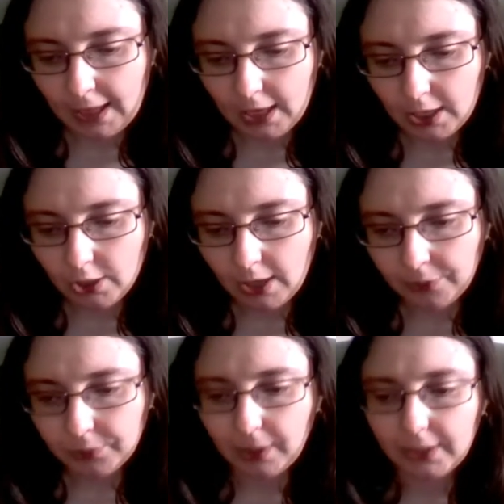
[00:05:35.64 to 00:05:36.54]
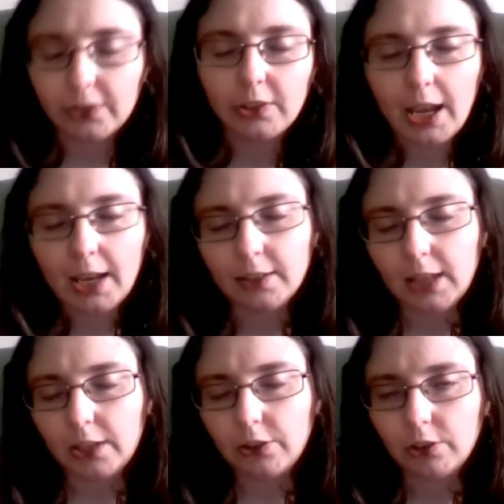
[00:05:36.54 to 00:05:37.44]
you have to understand
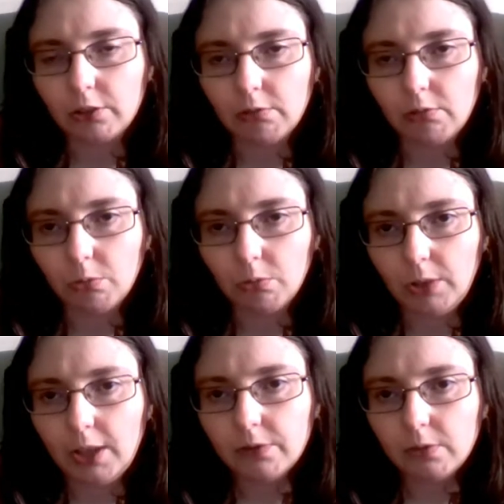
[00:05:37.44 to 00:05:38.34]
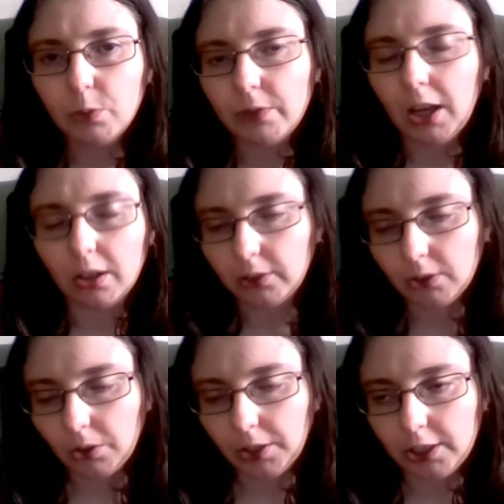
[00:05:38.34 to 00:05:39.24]
that even without
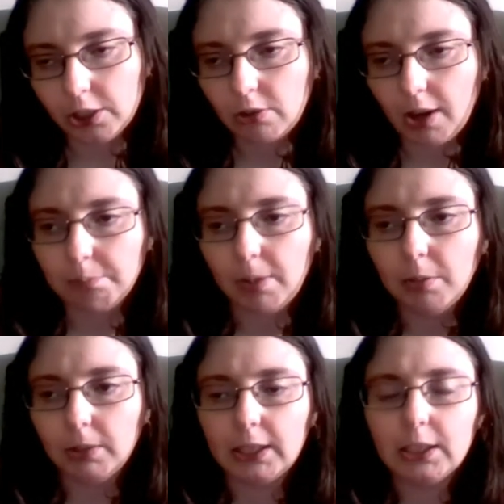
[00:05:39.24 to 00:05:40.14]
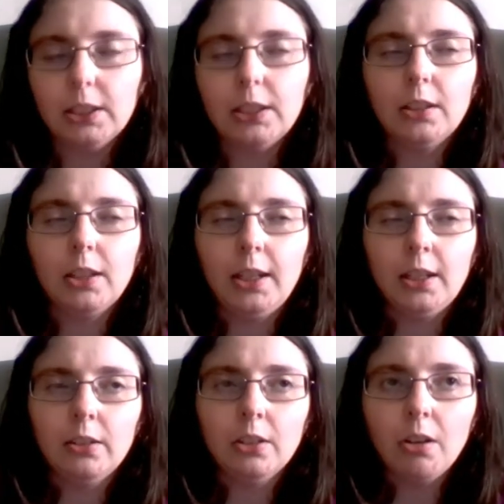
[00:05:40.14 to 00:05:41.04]
consulting the Australian public,
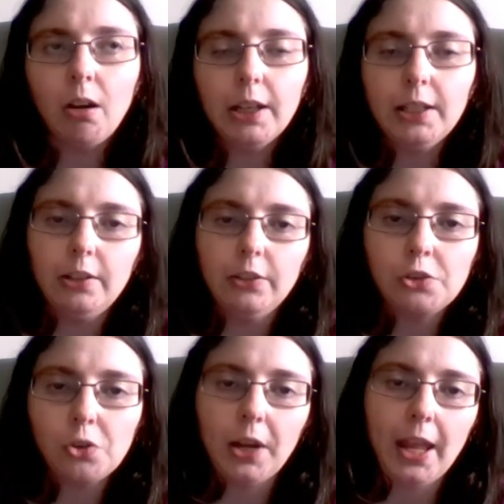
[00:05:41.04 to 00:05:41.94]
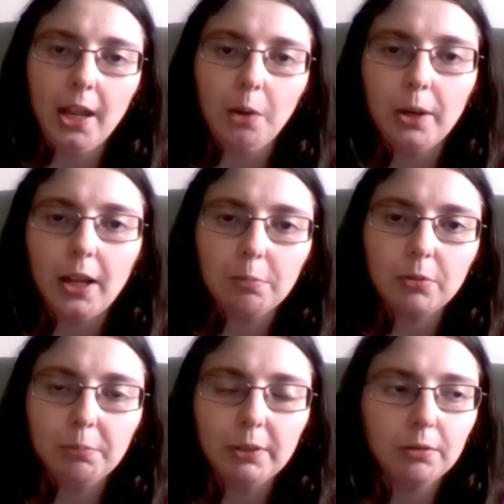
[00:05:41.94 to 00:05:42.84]
in the 90s, John Howard, our
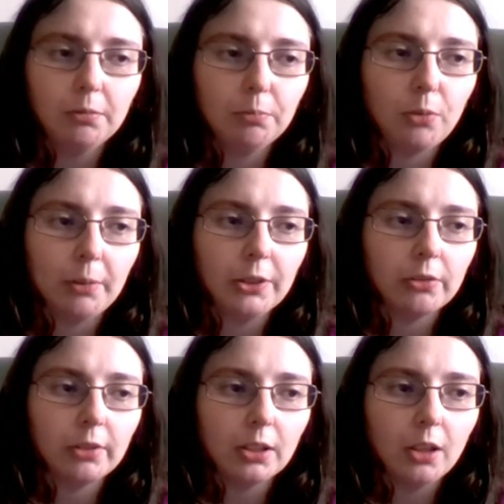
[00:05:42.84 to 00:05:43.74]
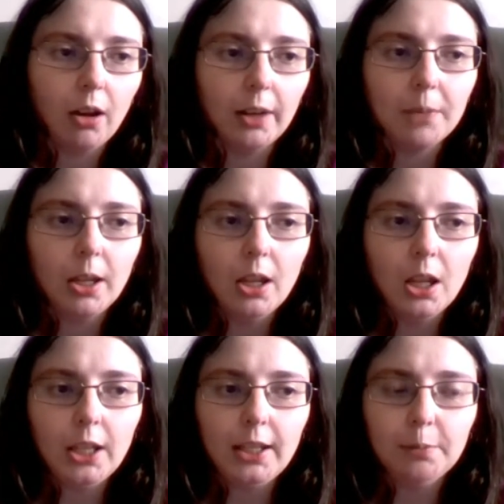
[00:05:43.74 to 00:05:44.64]
Prime Minister at the time,
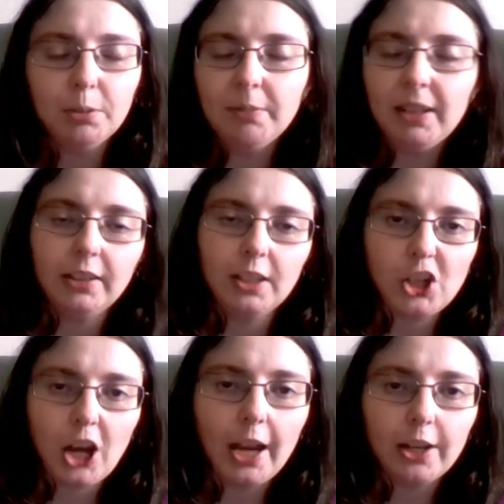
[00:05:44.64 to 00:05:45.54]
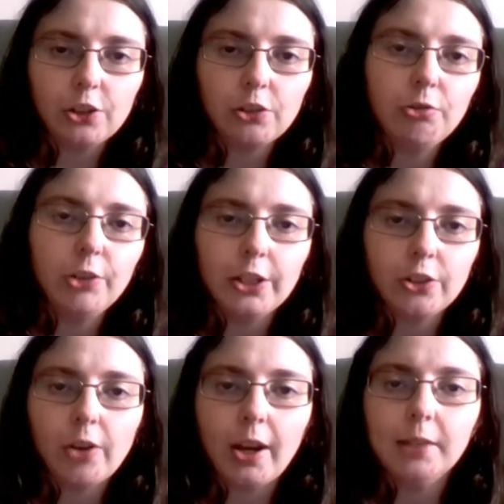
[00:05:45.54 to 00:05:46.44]
implemented a change to the
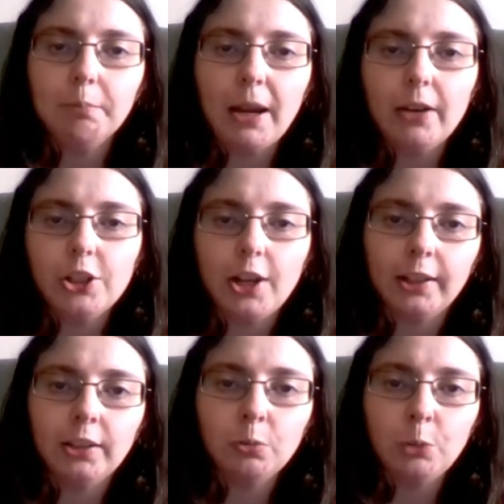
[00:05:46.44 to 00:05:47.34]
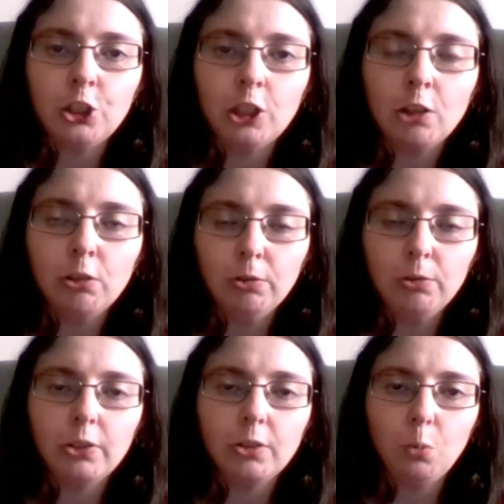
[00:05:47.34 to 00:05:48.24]
Australian Marriage Act, which
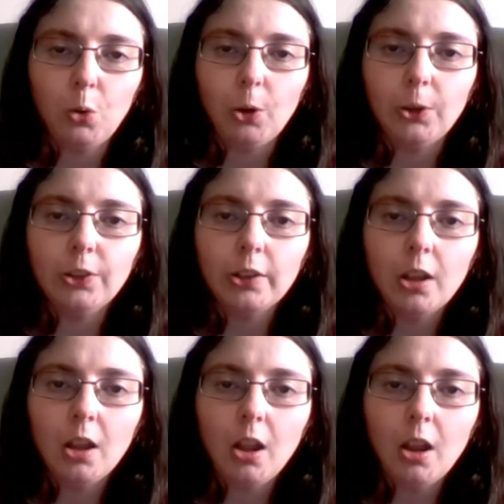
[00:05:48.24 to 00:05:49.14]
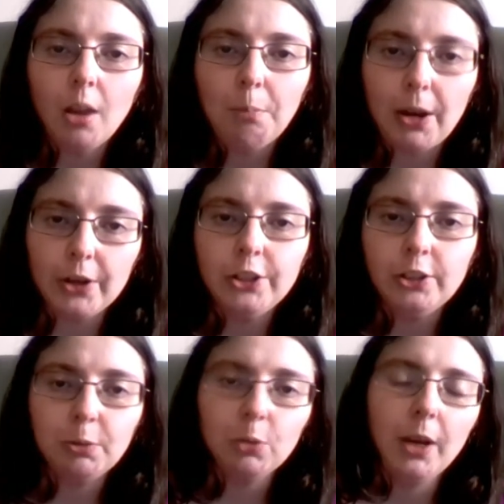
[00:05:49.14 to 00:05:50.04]
includes the words, marriage is
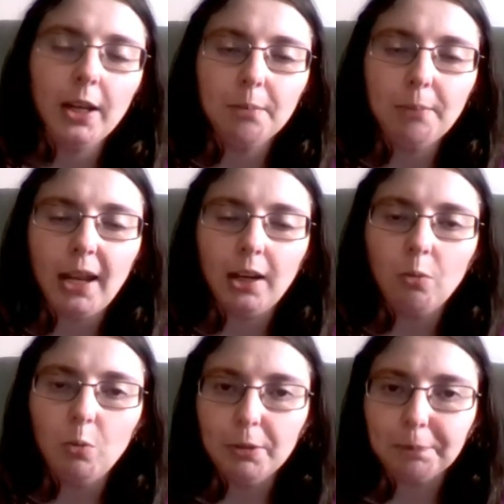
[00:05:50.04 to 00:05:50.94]
between a man and a woman.